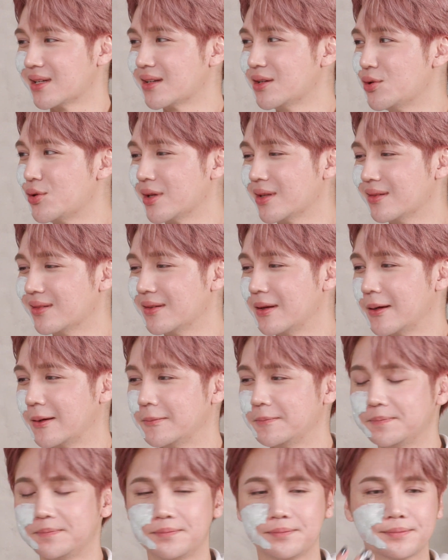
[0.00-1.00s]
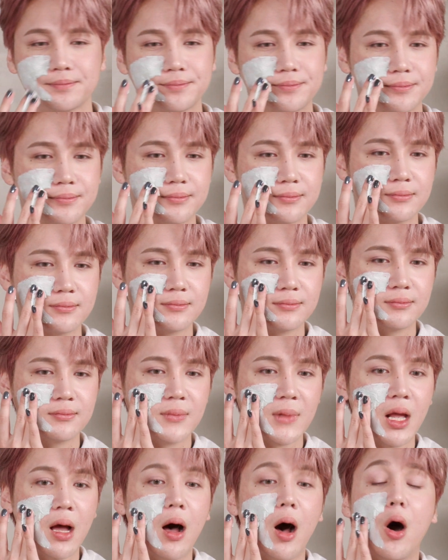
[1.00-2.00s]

It like actually makes foam when you wash it, right?